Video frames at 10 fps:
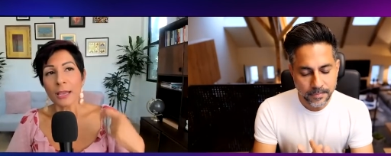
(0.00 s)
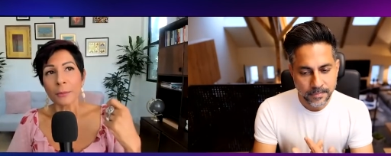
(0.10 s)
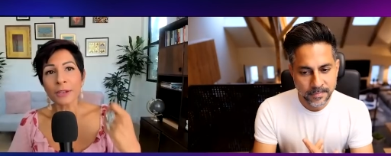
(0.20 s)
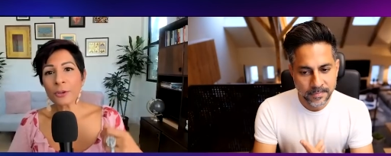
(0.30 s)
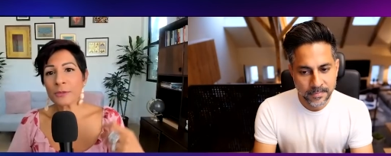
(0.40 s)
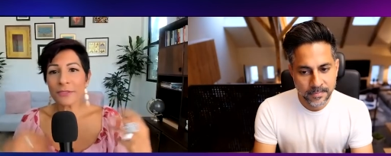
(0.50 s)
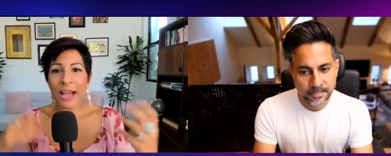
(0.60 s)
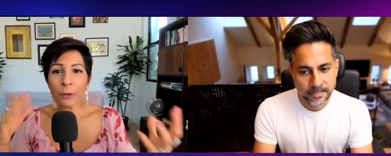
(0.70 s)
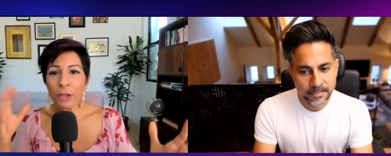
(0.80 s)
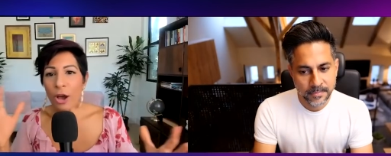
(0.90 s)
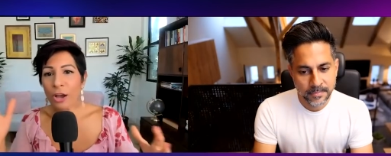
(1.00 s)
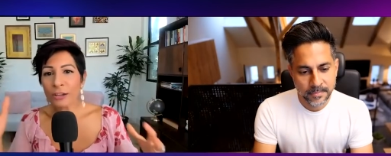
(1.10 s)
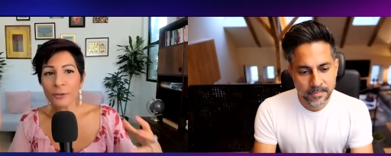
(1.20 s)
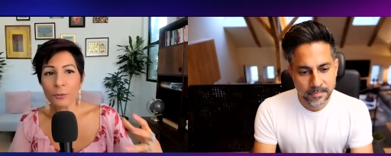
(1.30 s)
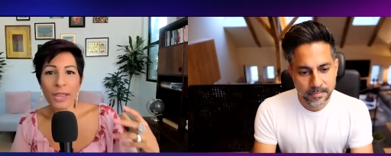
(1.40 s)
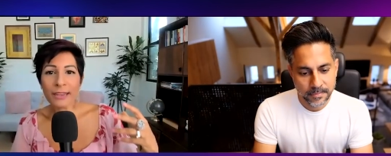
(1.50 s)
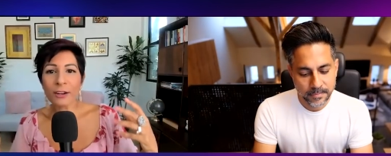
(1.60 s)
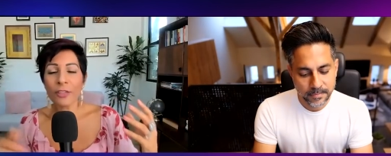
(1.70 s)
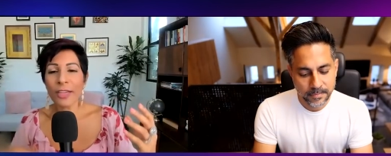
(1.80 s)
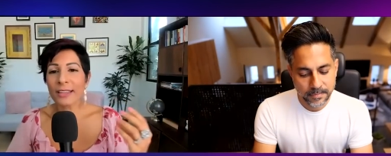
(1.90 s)
Speaker 1: But in terms of how long to wait and
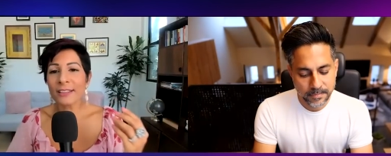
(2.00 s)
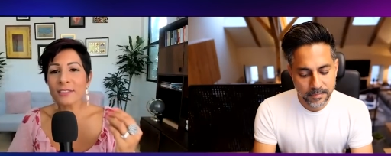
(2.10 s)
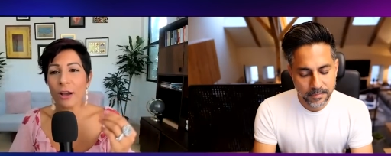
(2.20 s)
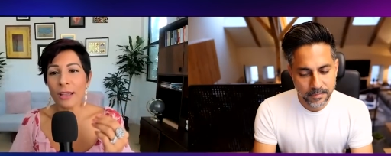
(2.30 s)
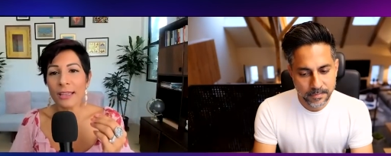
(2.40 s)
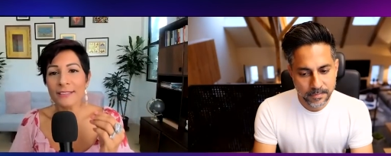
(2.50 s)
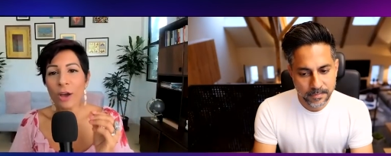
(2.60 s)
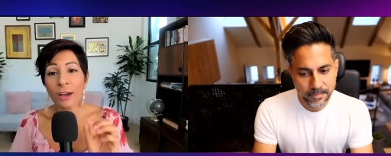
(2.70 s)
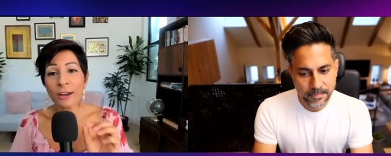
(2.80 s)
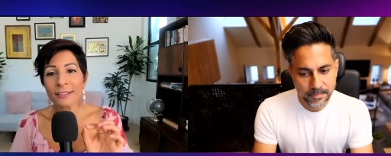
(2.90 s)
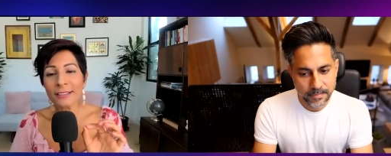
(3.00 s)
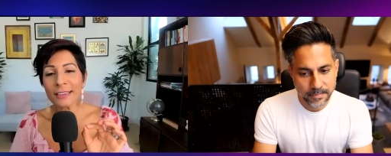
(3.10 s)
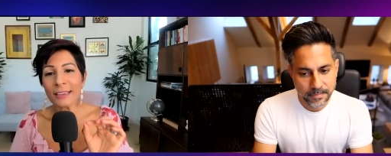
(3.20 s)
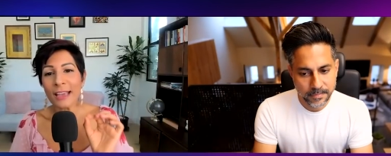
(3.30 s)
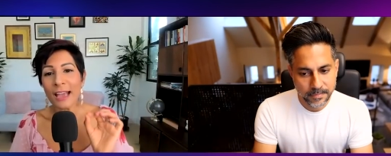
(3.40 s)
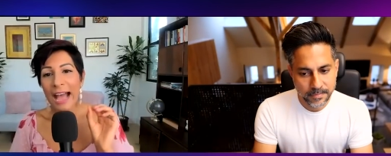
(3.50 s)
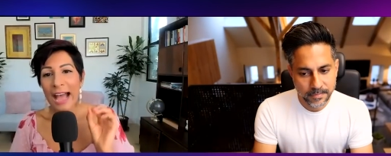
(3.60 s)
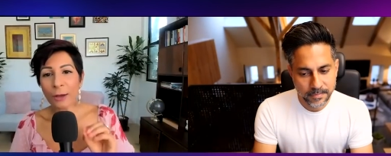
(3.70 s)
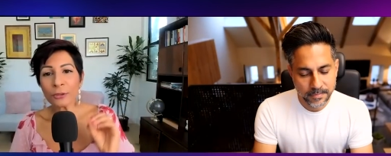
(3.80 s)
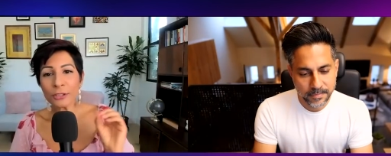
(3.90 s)
all that, it's honestly
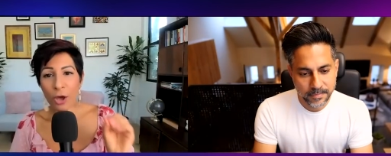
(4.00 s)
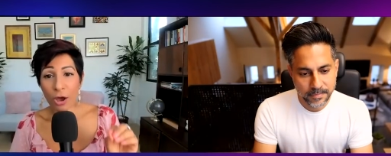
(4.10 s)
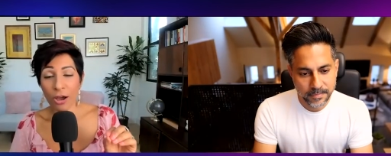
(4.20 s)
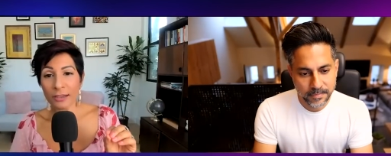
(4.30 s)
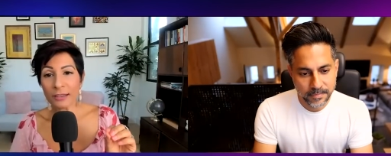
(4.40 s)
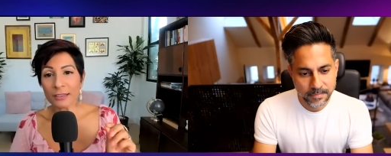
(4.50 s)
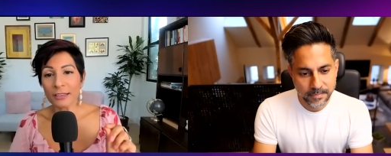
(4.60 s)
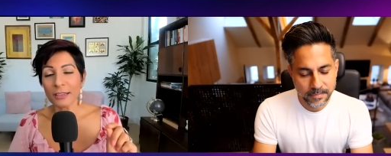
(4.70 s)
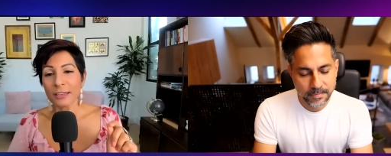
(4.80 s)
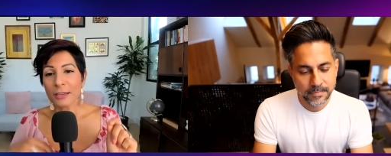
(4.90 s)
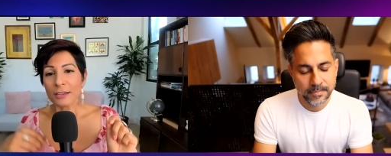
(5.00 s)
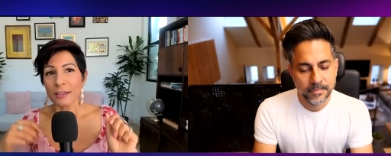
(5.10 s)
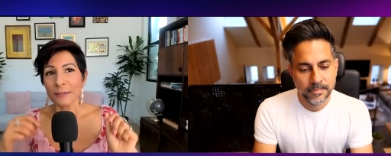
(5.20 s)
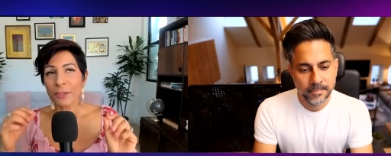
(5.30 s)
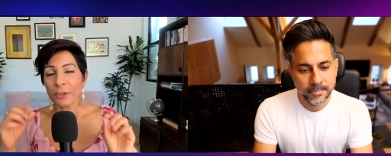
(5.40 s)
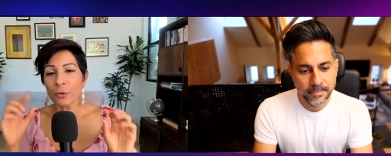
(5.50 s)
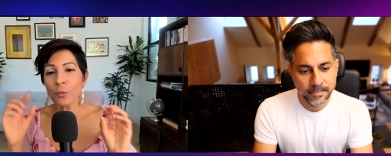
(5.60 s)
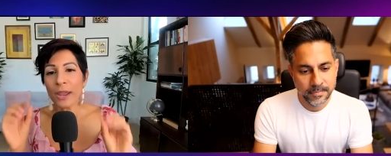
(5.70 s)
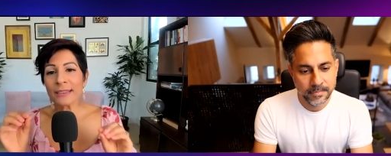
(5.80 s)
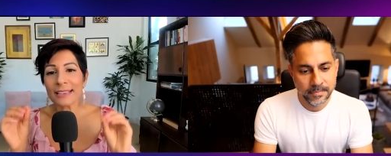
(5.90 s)
how long you
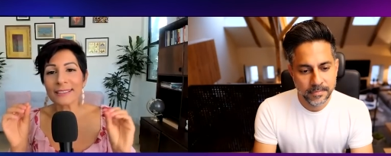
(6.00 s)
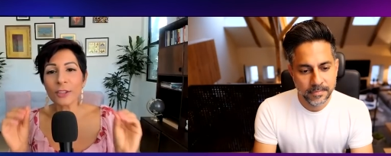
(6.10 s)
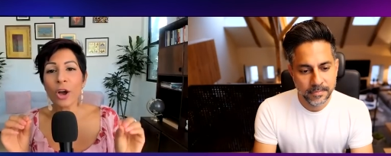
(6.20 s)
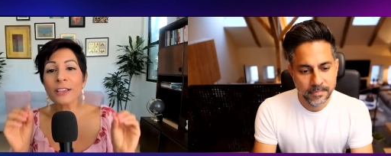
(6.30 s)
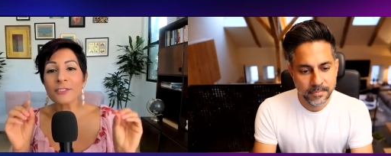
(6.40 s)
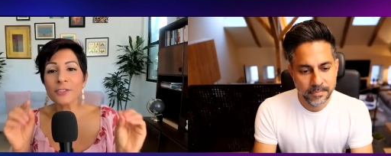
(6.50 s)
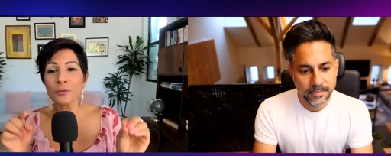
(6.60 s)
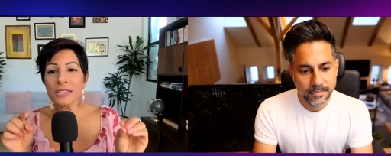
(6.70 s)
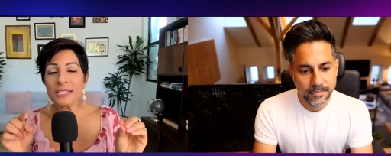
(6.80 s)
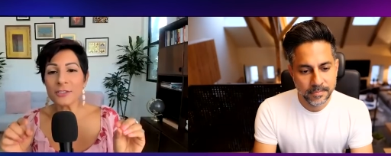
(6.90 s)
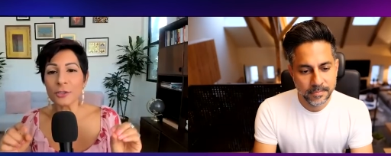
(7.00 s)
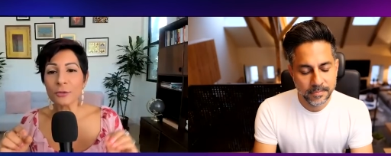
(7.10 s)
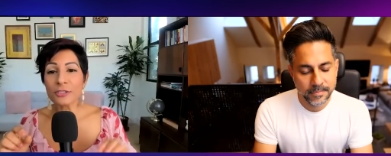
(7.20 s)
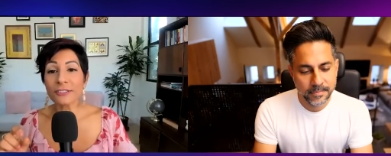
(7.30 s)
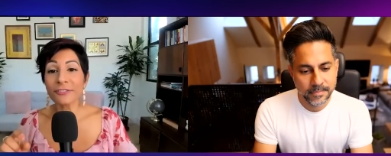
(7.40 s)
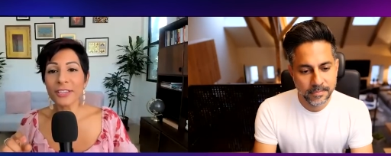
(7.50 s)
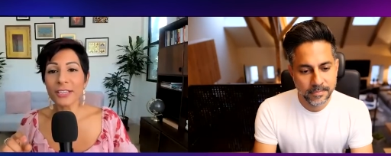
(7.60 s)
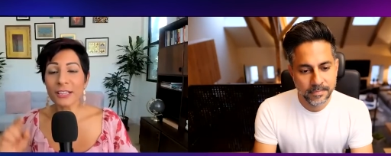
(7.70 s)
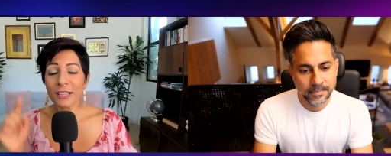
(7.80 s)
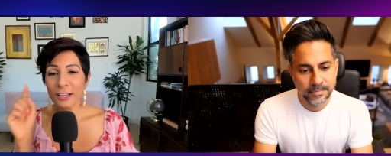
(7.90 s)
wait, as long as you need to
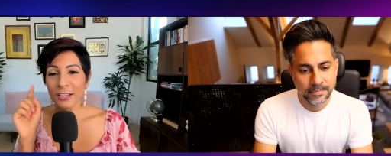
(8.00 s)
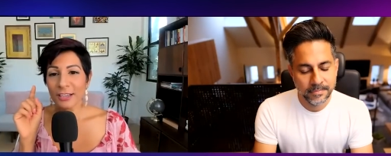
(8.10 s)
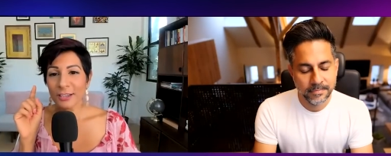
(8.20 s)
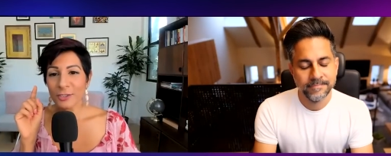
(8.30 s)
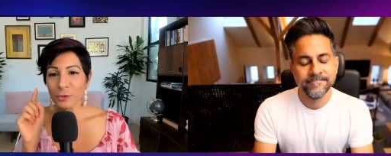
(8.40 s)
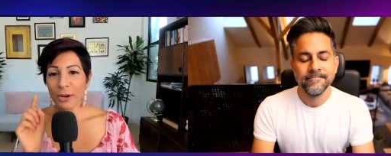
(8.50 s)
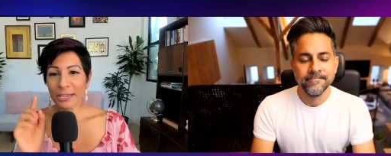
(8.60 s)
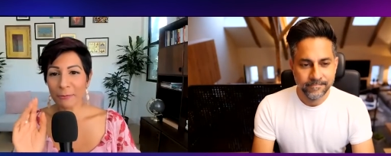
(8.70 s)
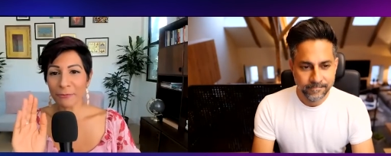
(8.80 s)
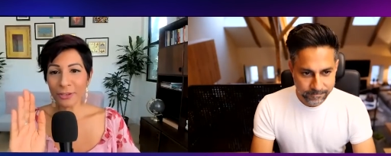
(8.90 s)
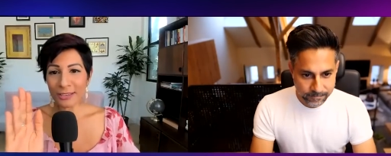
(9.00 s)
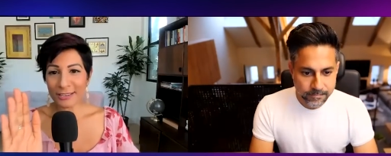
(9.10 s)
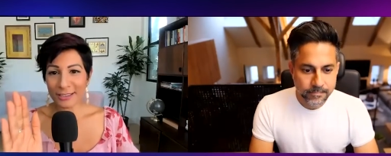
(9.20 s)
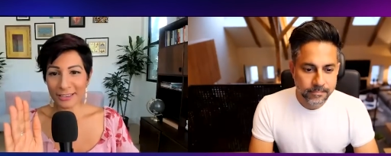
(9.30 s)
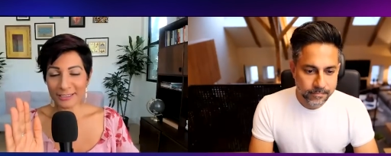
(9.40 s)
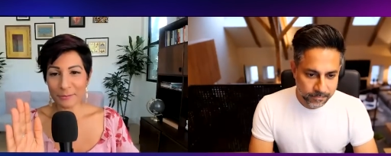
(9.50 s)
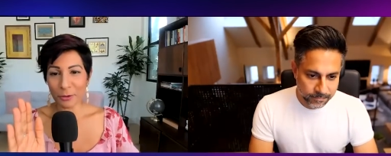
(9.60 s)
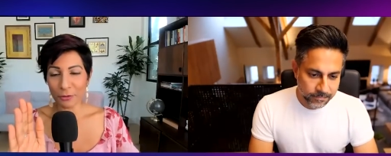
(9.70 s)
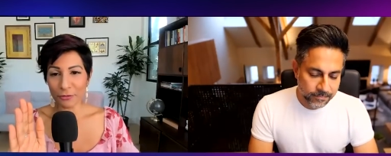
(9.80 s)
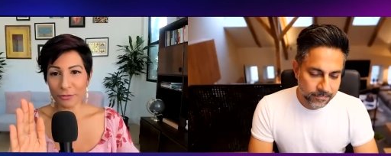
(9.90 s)
feel triumphant in the next move.